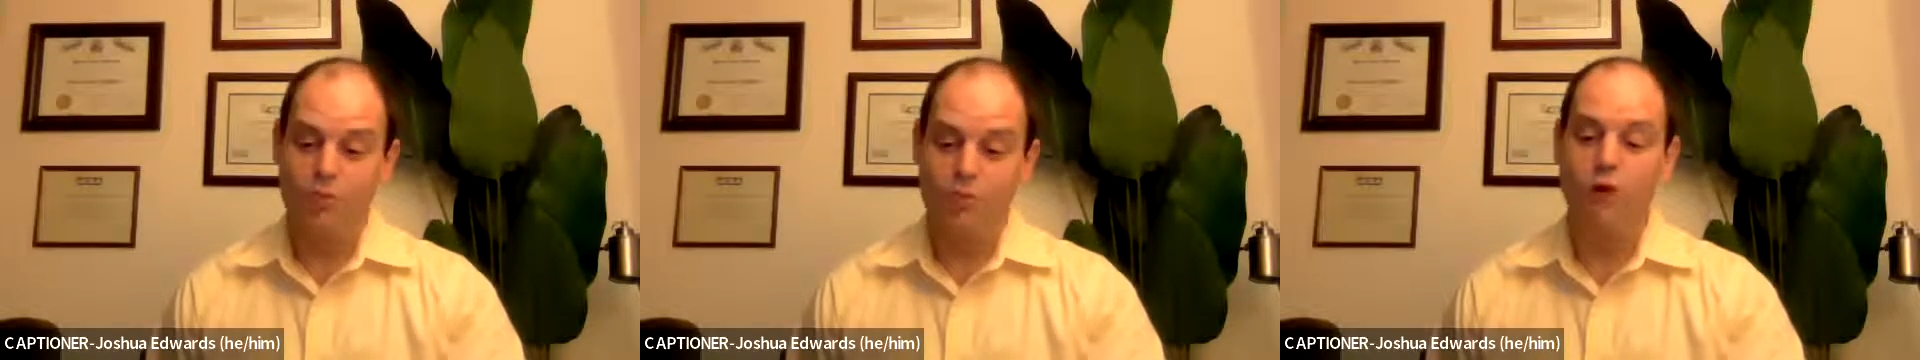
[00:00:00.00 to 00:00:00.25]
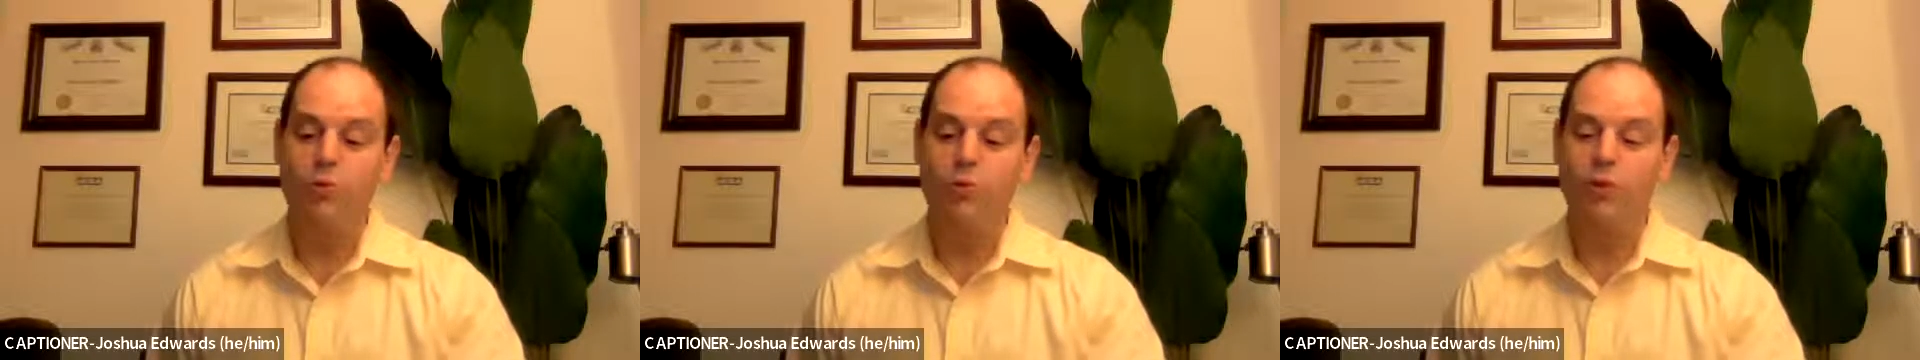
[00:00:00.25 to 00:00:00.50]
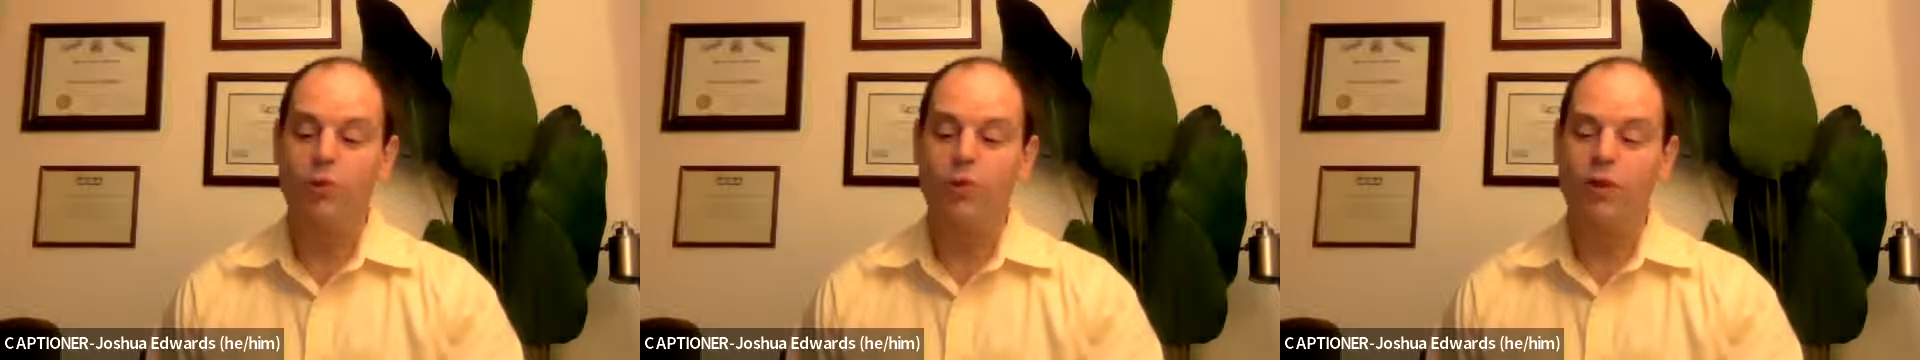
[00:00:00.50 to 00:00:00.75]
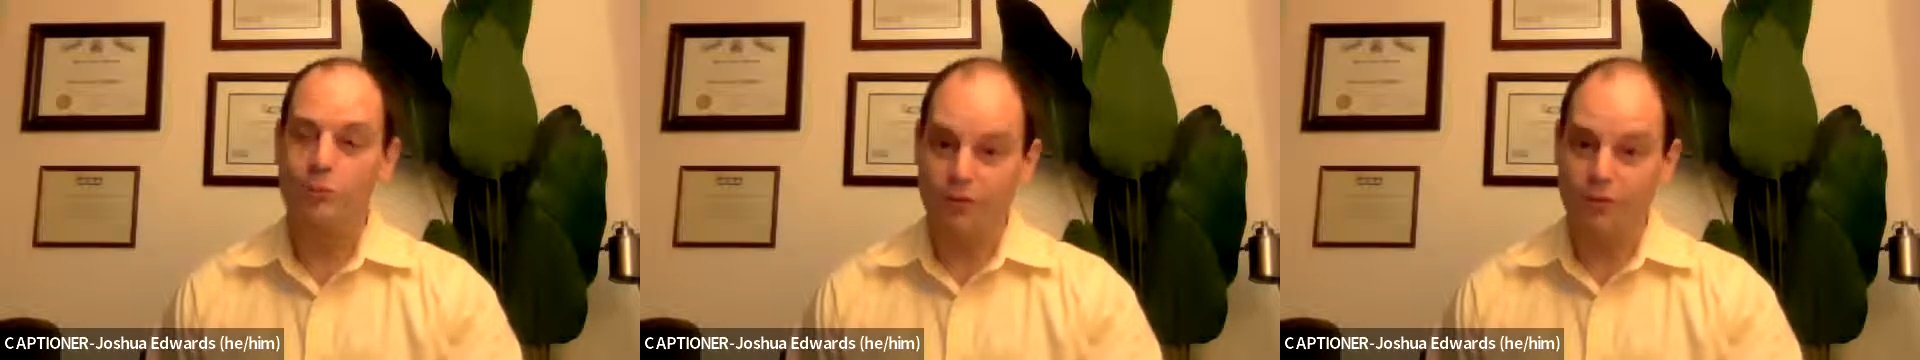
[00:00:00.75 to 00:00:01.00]
what we're
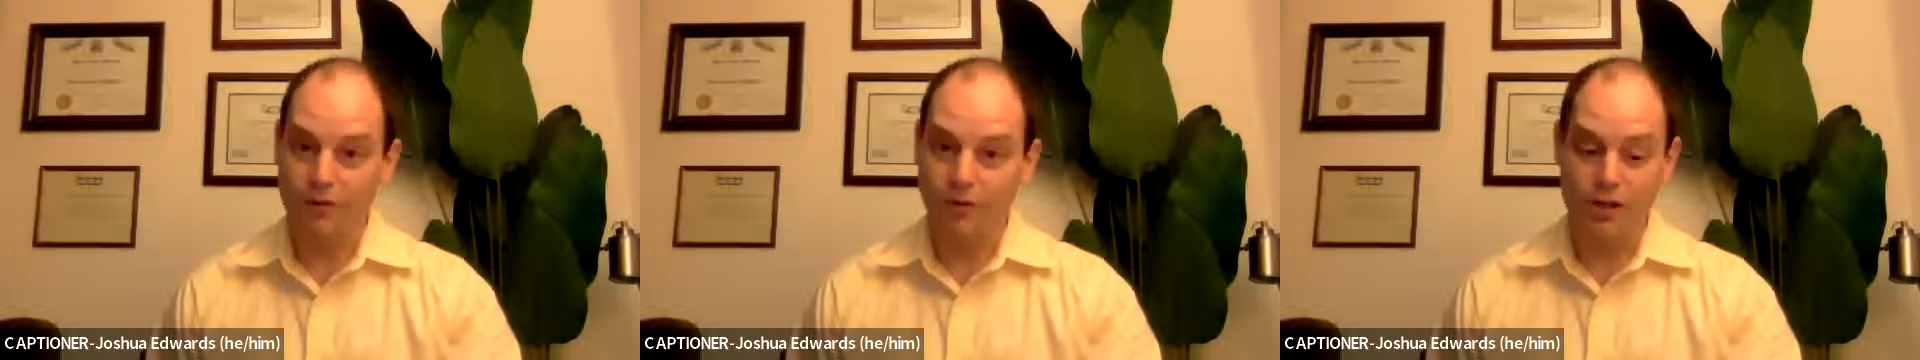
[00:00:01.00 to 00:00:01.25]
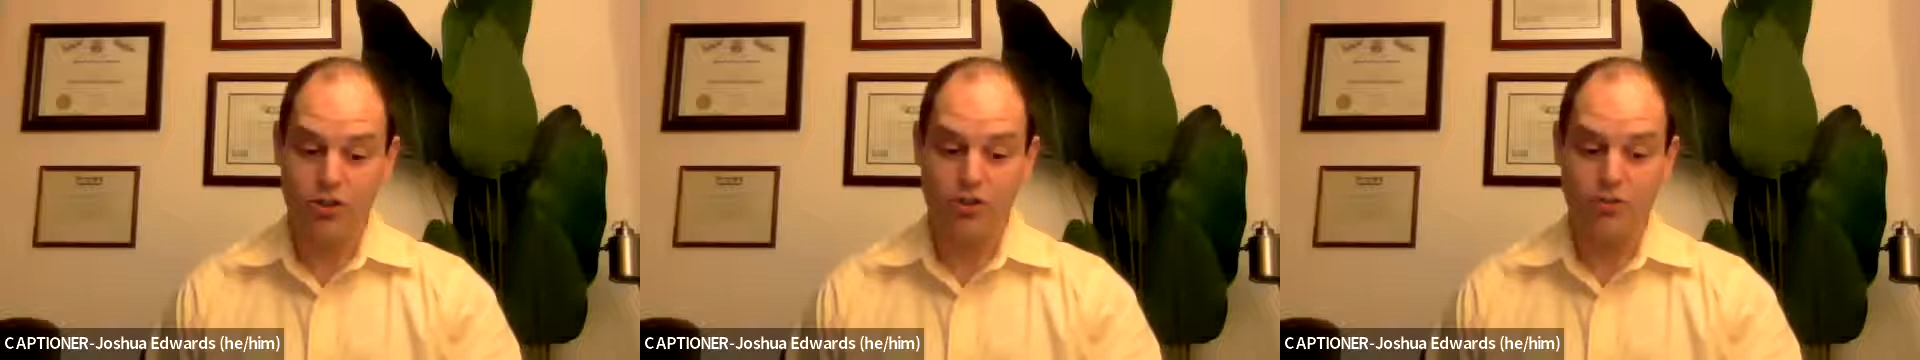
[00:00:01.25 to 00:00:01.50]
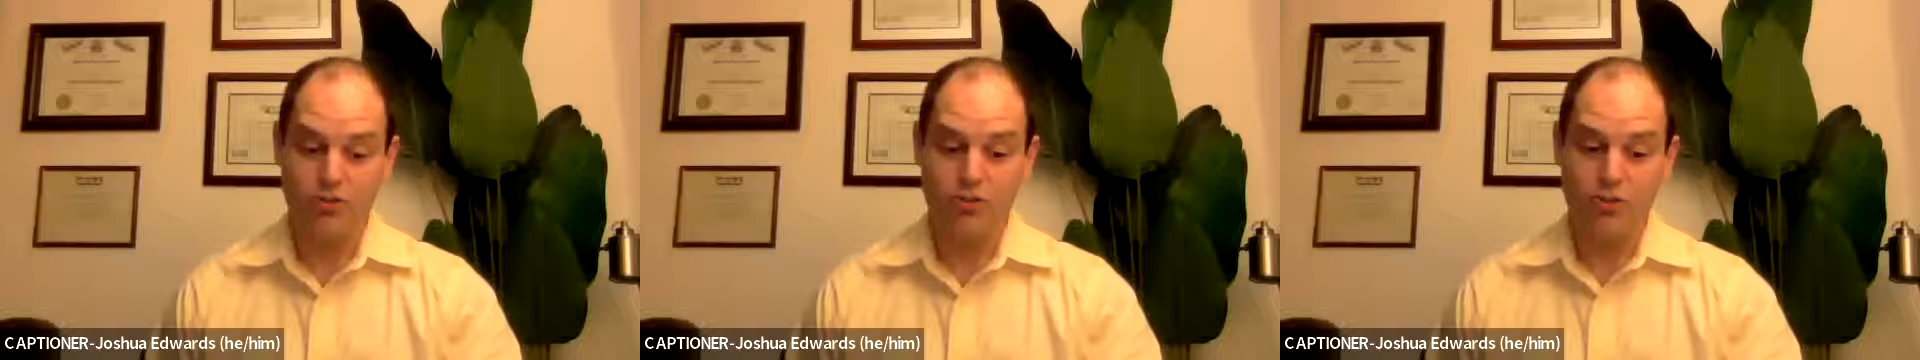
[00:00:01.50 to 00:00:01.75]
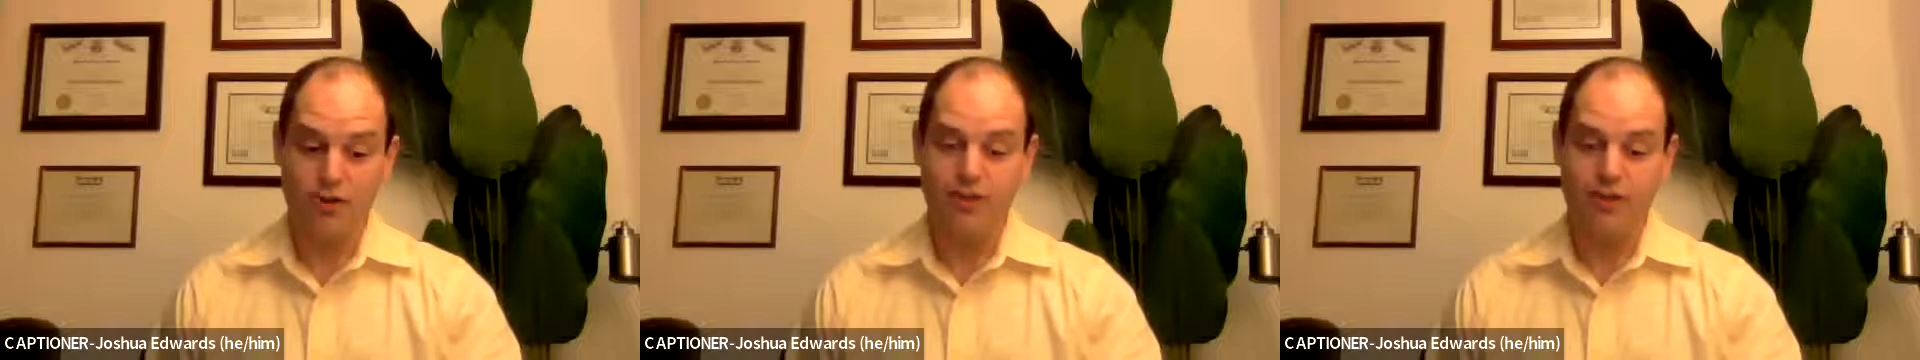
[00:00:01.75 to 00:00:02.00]
really referring
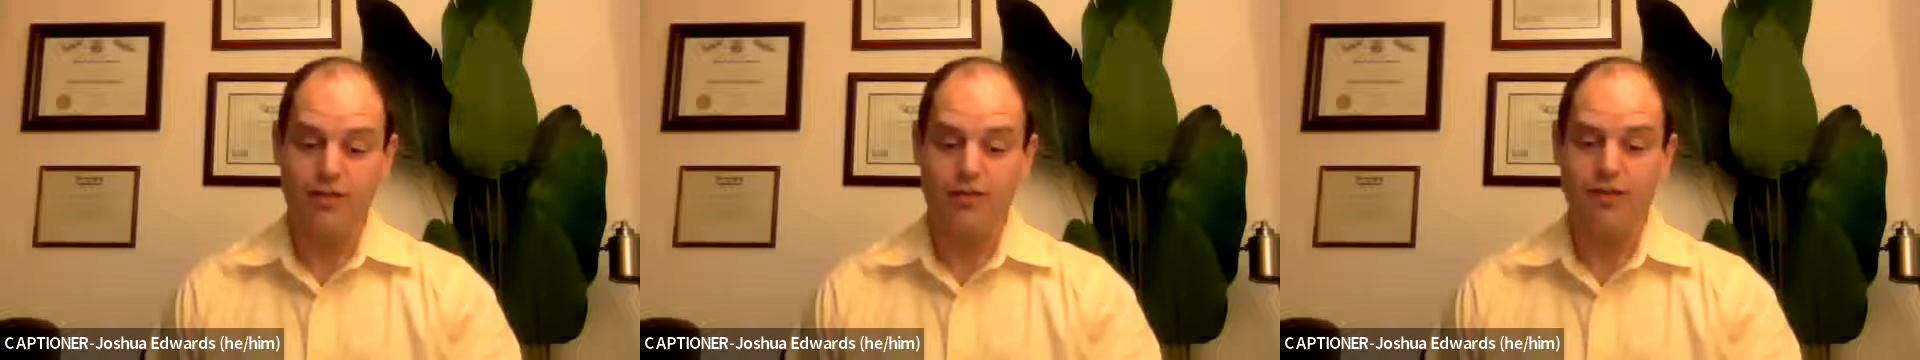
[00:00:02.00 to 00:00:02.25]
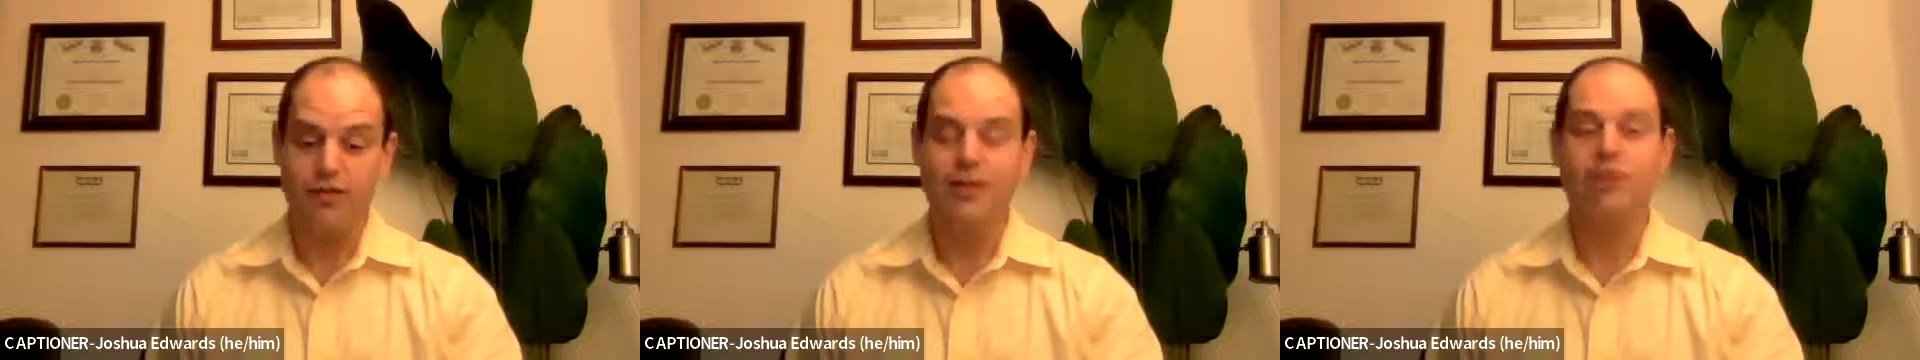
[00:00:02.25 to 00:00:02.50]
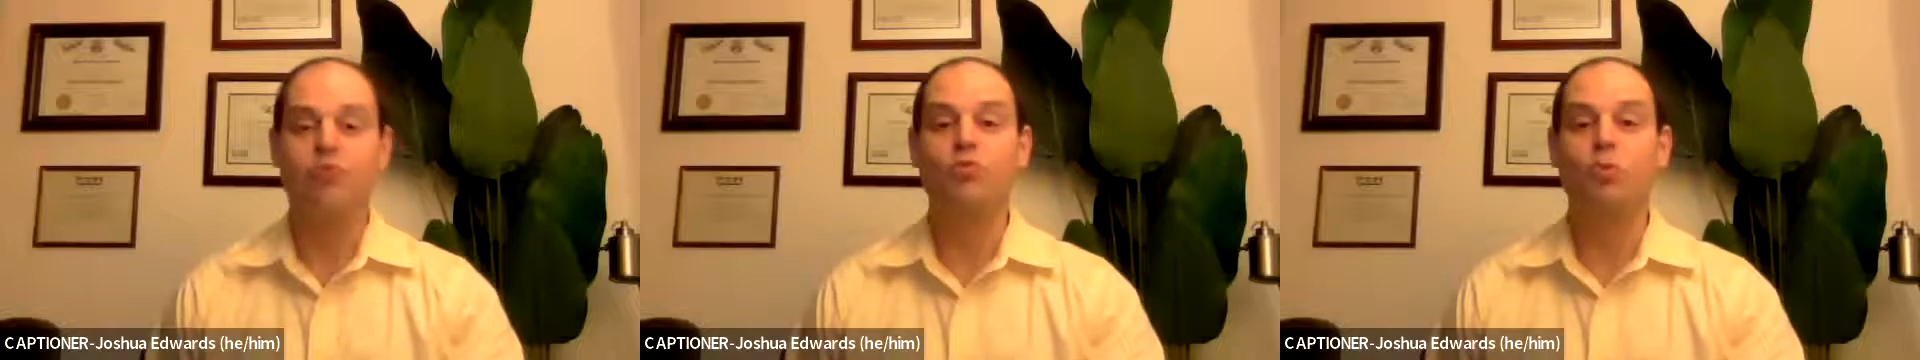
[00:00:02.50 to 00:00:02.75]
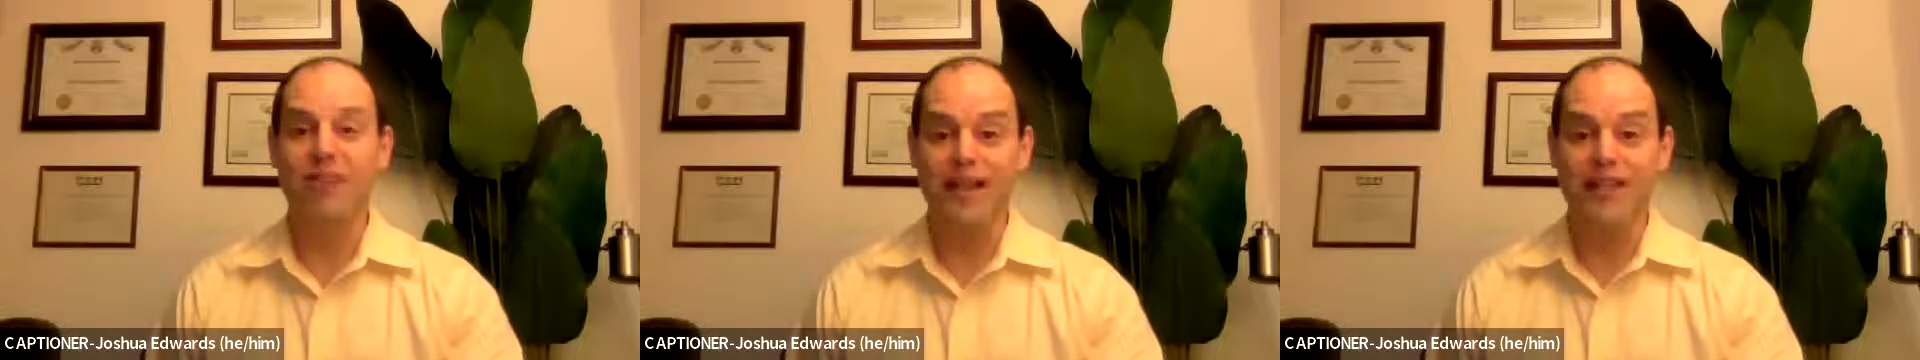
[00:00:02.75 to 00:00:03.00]
to is
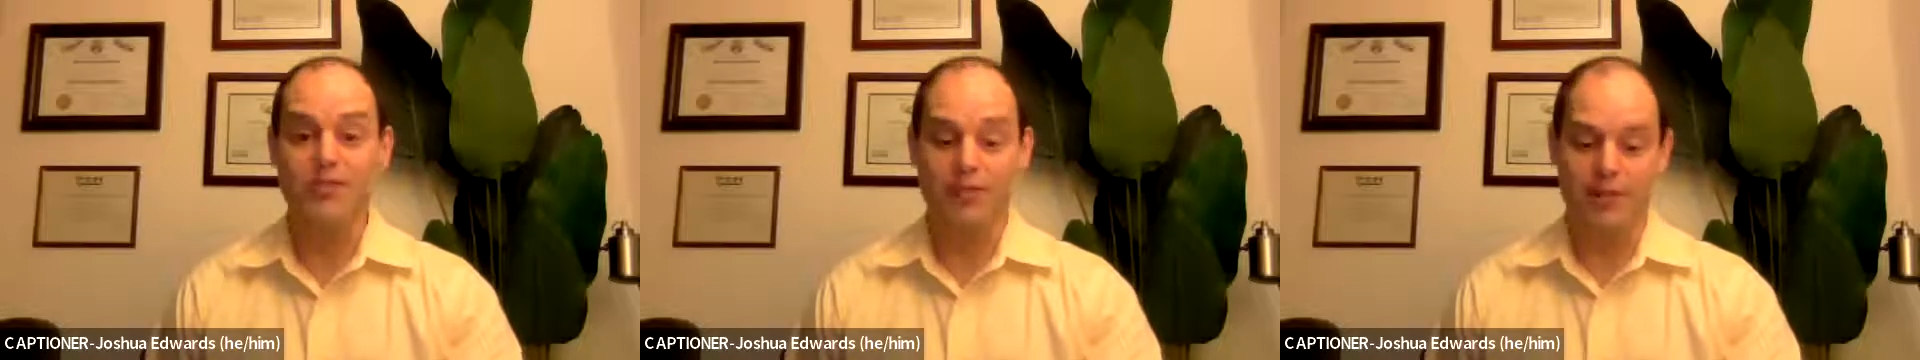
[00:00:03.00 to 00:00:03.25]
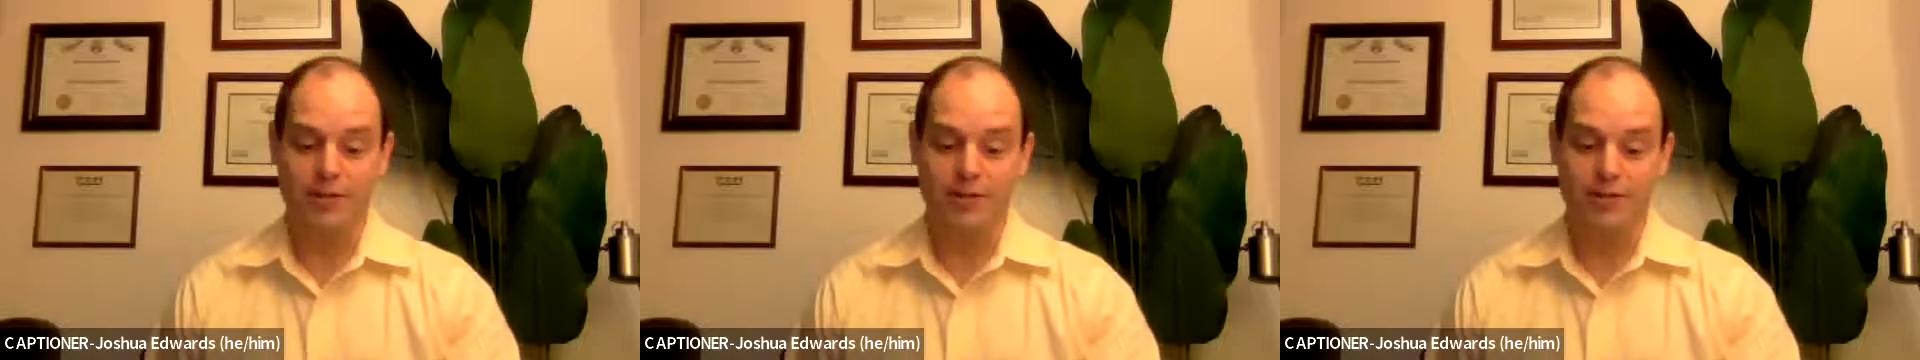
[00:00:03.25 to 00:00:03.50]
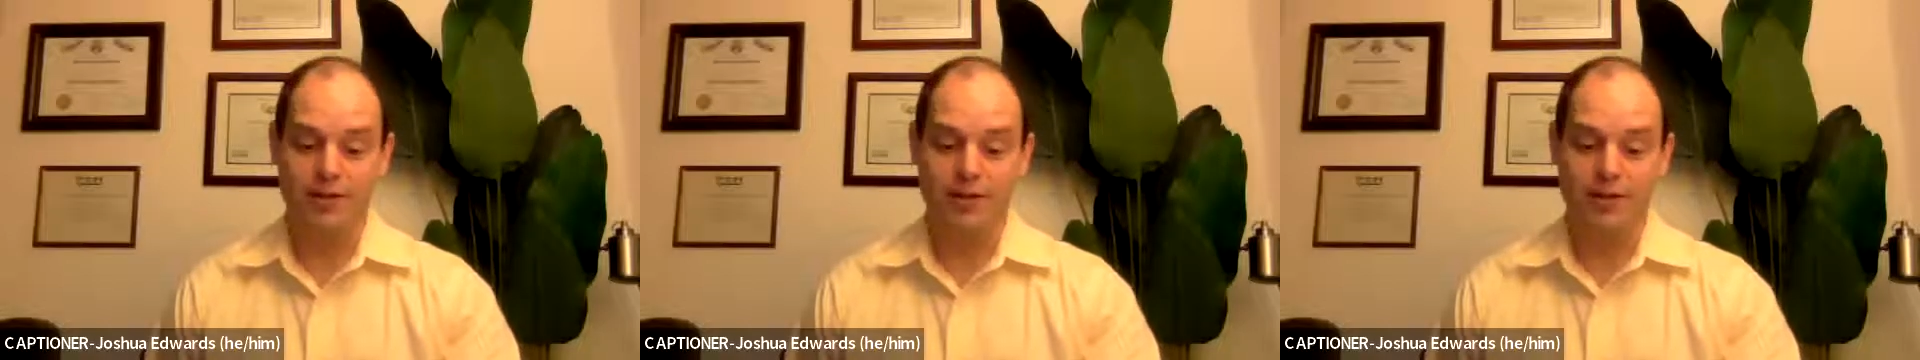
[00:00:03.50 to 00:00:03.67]
replacement,